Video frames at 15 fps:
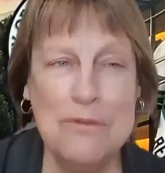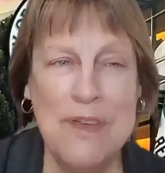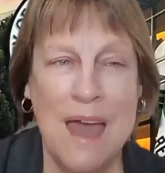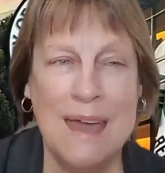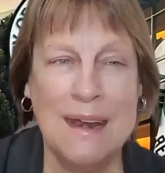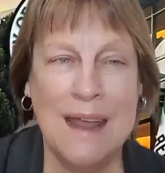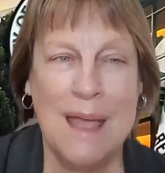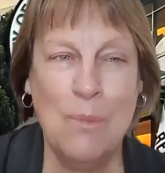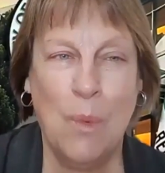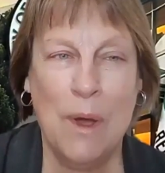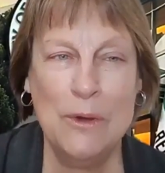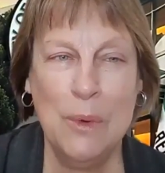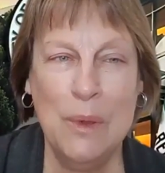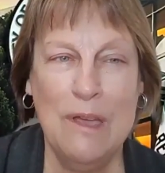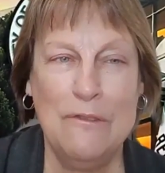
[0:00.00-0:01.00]
I'm
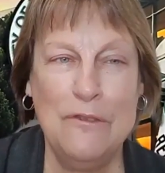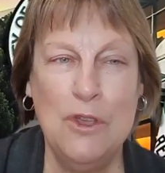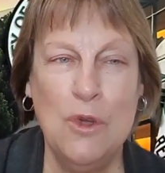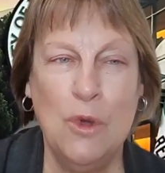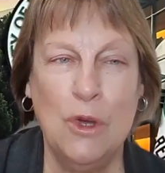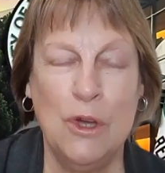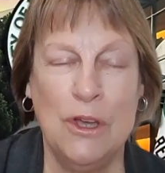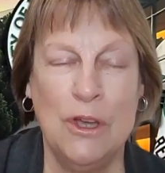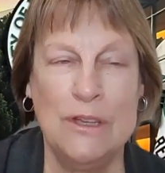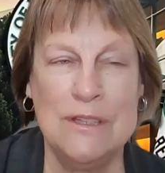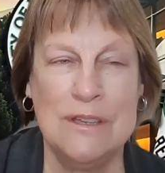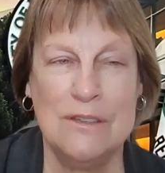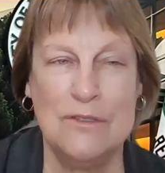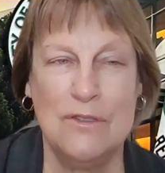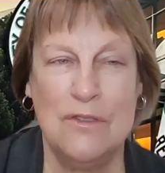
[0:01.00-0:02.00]
wondering if you could
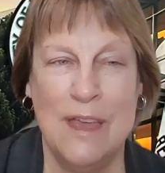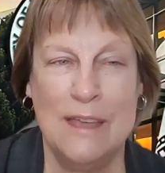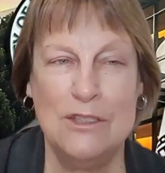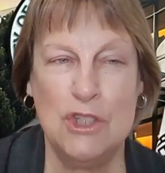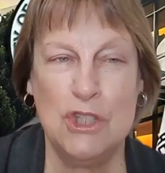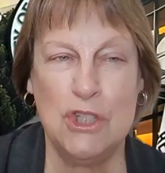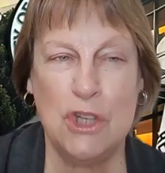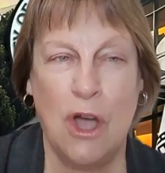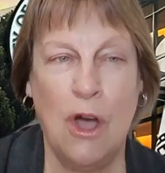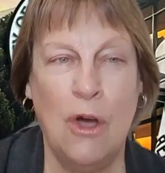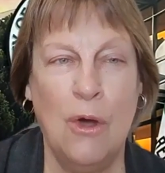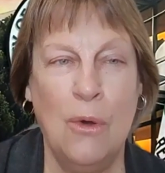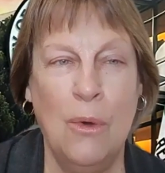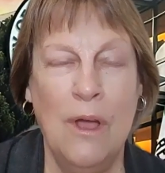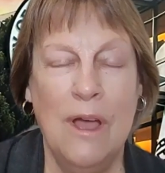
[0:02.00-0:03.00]
then
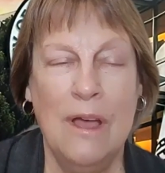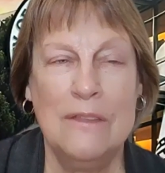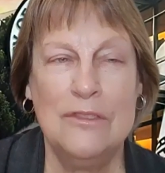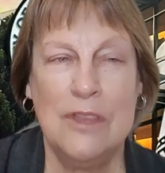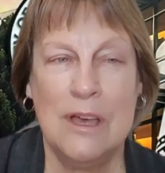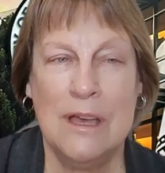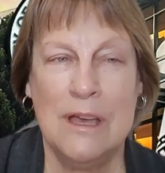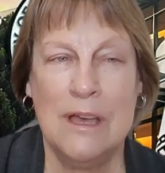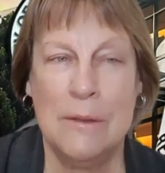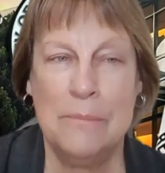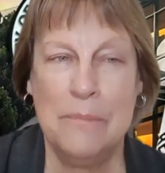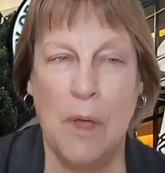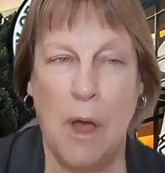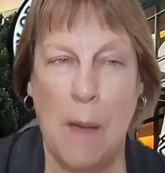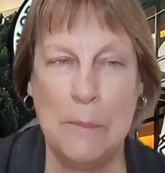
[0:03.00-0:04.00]
show the
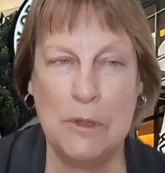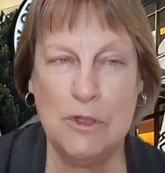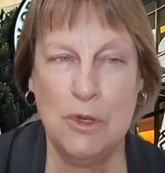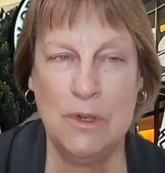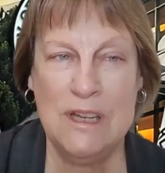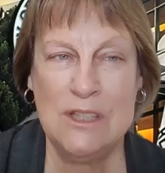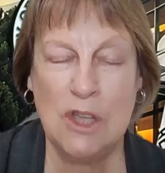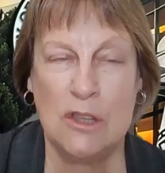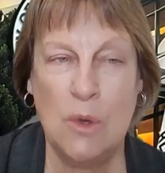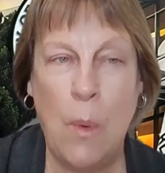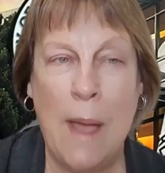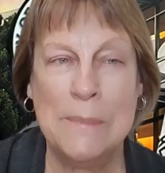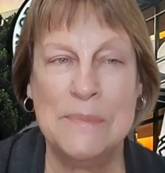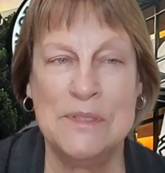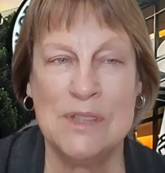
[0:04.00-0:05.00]
opportunities on the
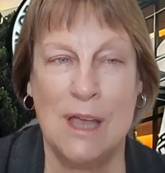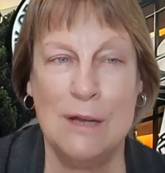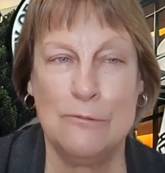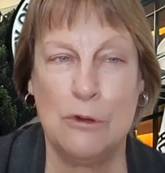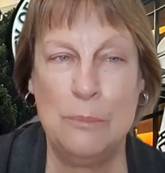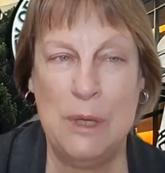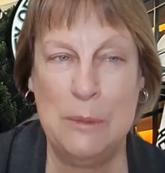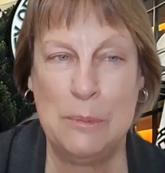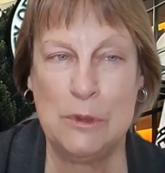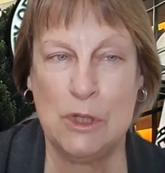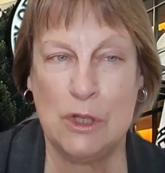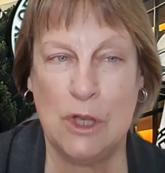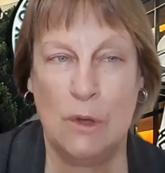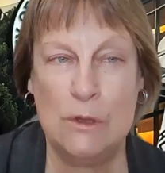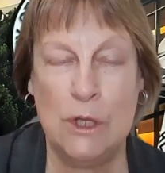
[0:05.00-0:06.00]
website for people to
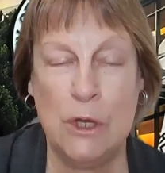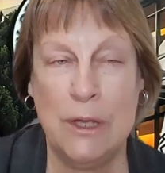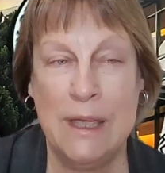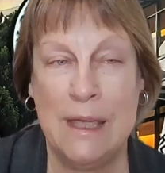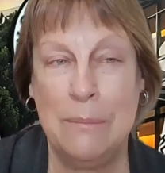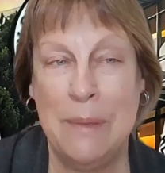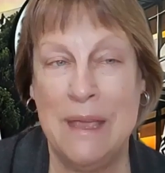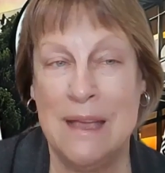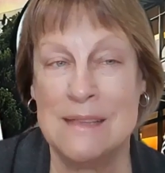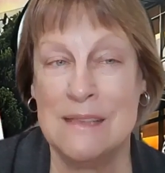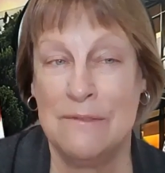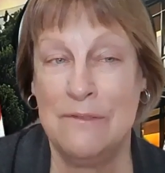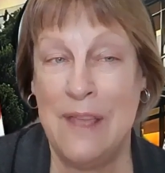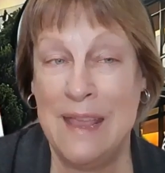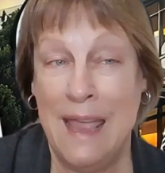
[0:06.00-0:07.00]
go looking, because
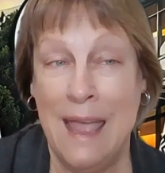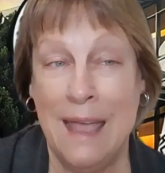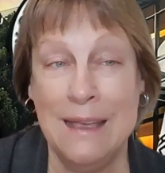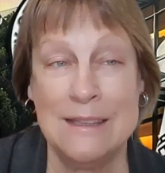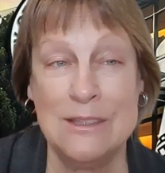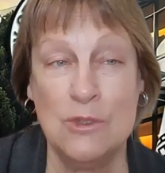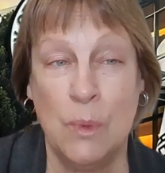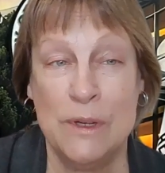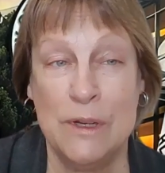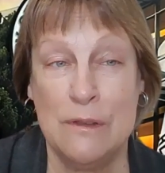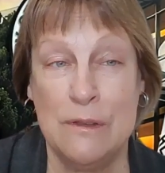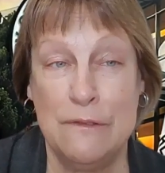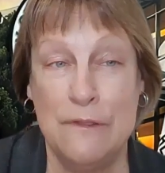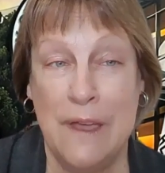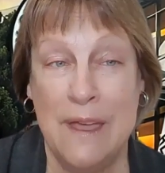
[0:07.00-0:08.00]
if they can't get to one of
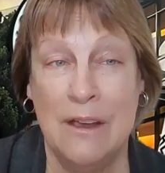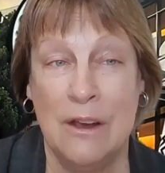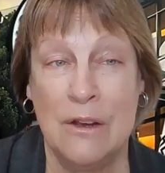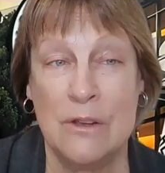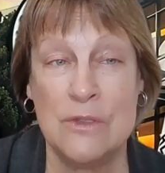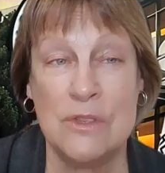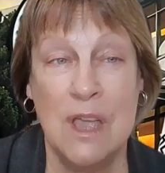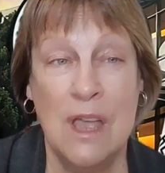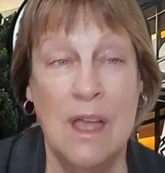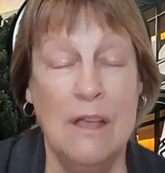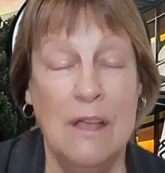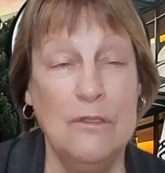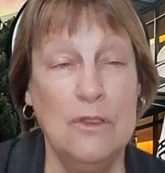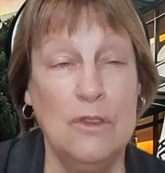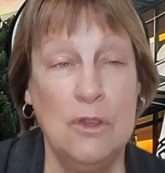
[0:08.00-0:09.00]
the fairs,
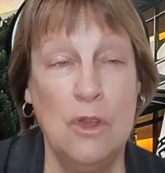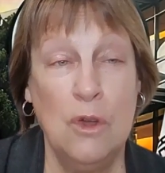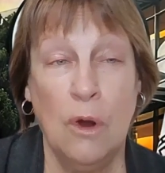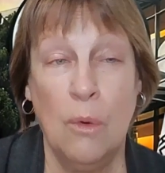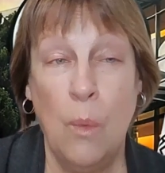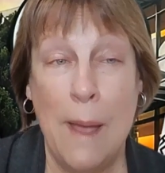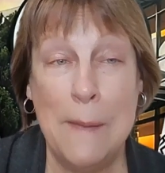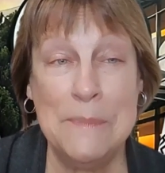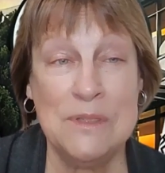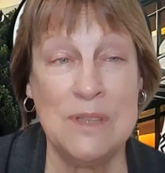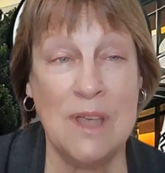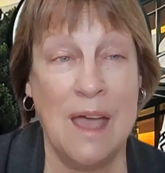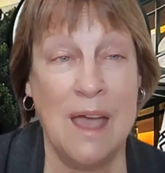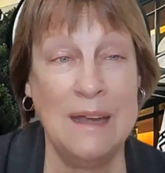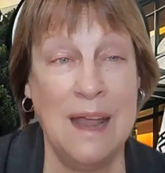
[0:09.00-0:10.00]
your
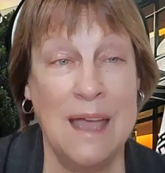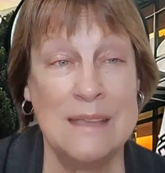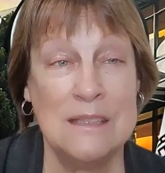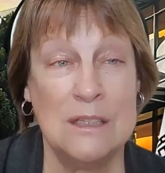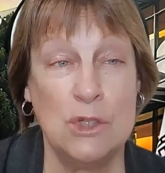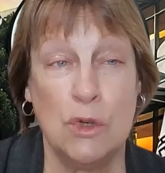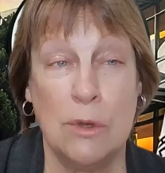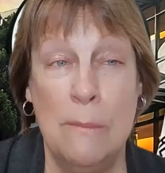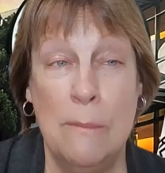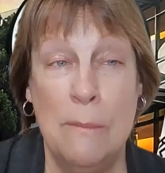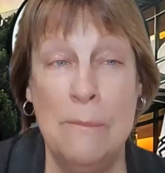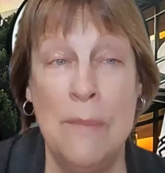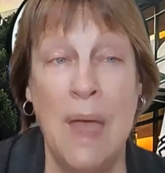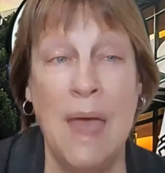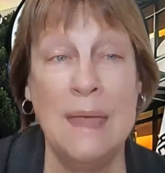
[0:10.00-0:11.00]
website has a
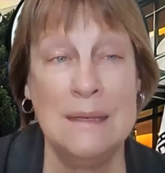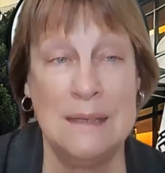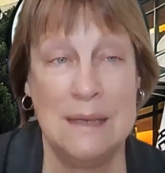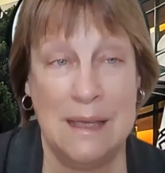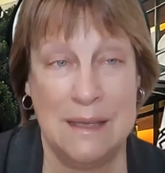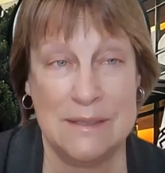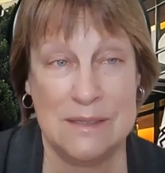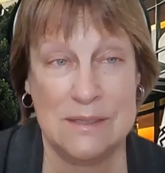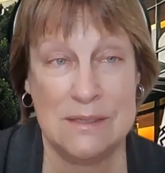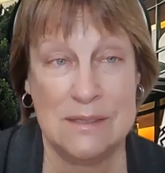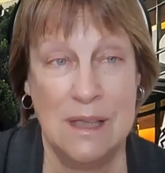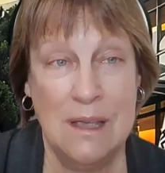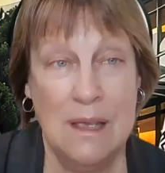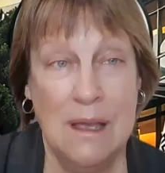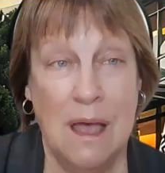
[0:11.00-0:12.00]
tremendous
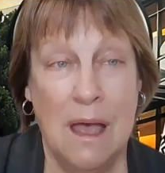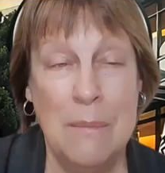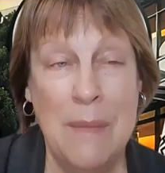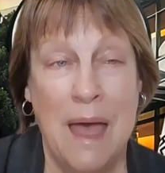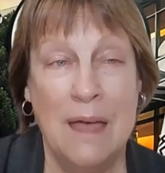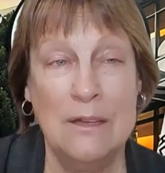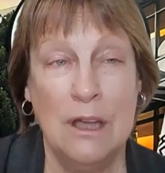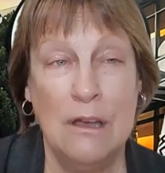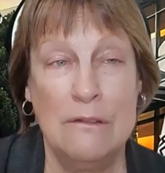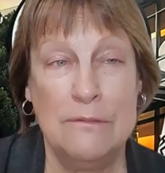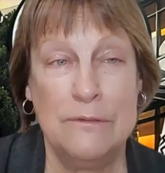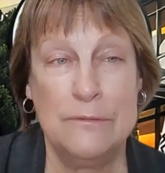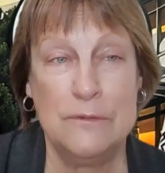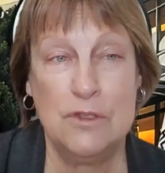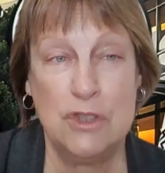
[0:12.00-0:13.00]
amount
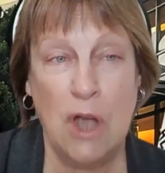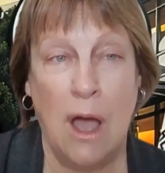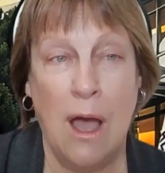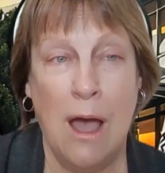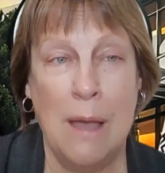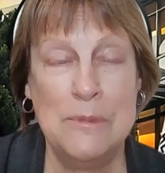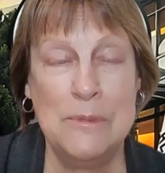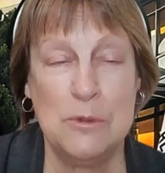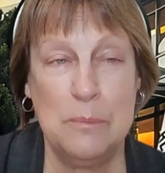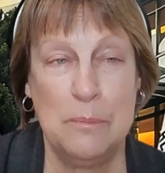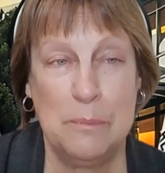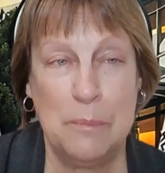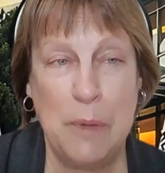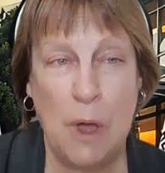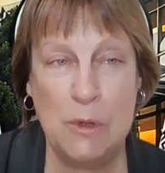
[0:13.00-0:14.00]
of jobs
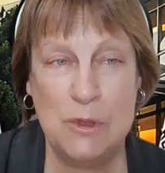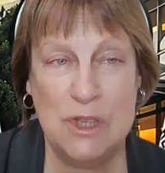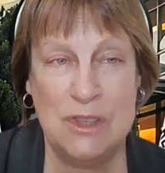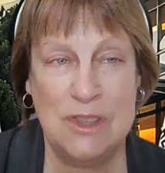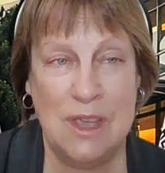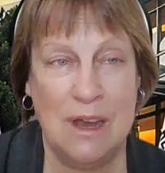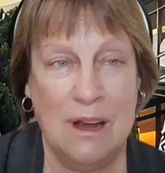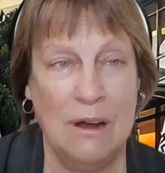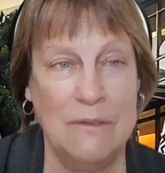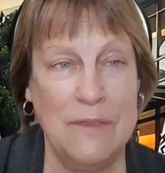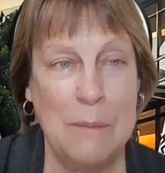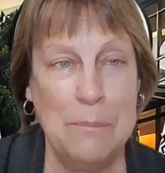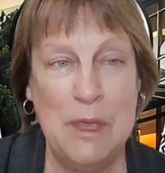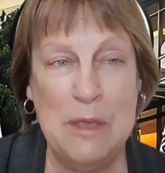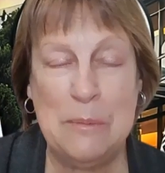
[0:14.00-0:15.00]
posted there
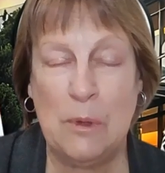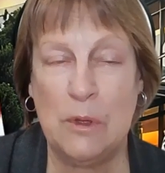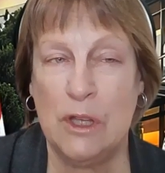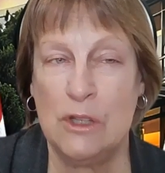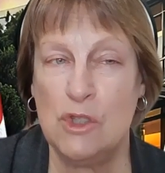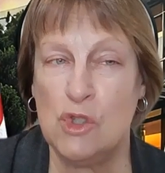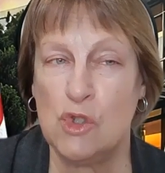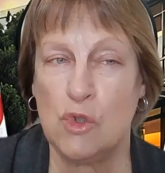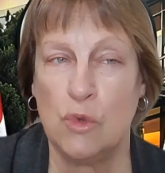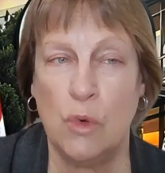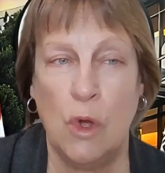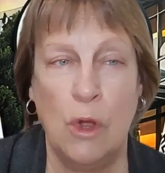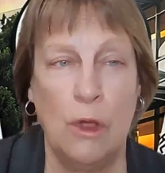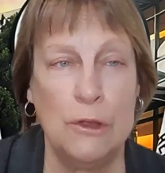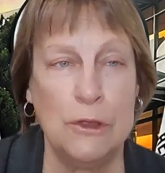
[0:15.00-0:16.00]
that people can
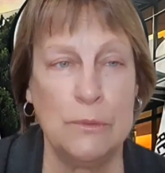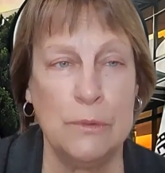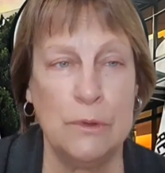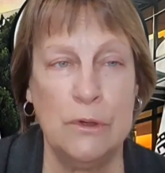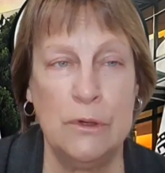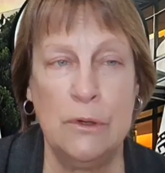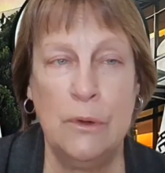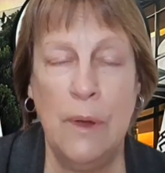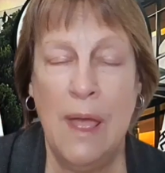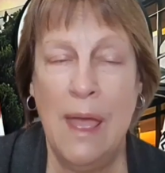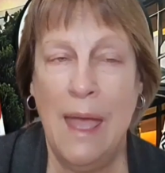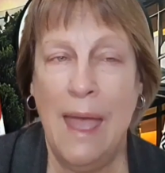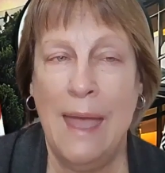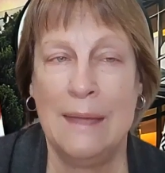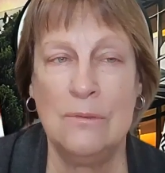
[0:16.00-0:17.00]
scroll through
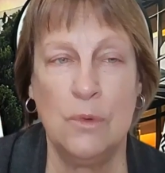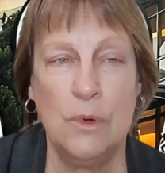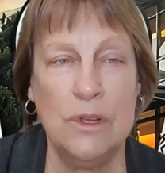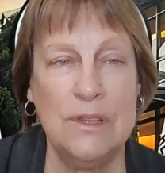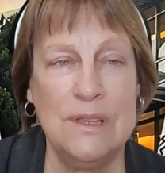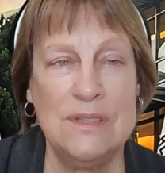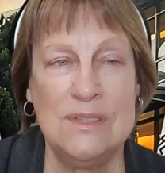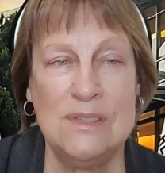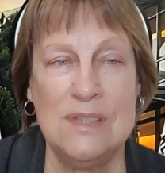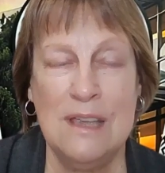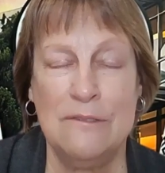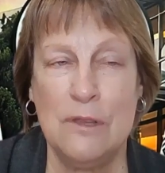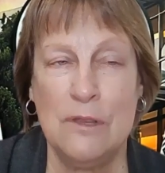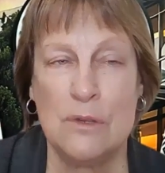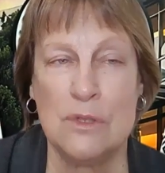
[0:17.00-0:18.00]
and really see
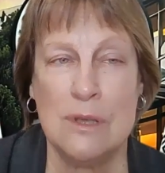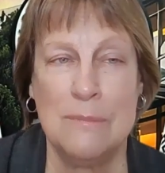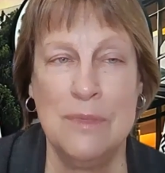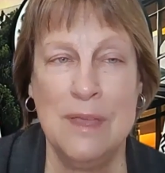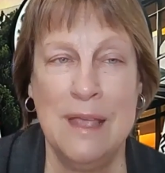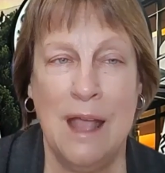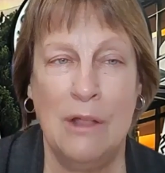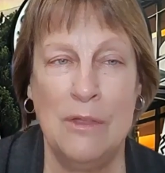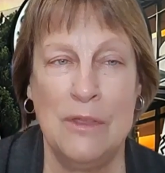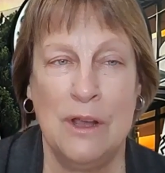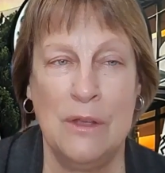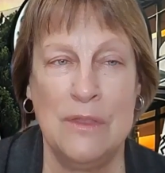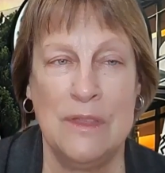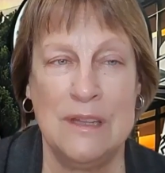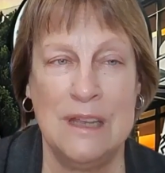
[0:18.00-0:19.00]
if there's something out
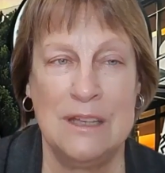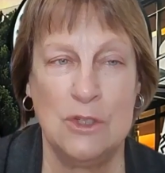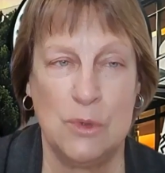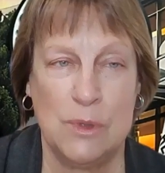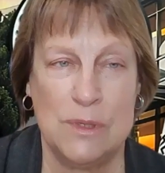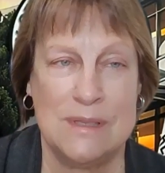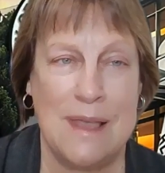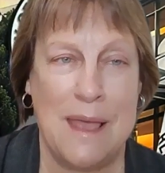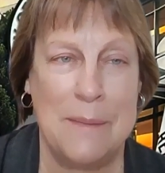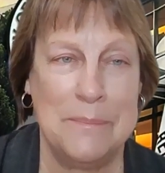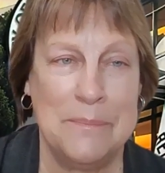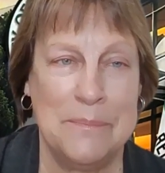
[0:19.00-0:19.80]
there that interests them.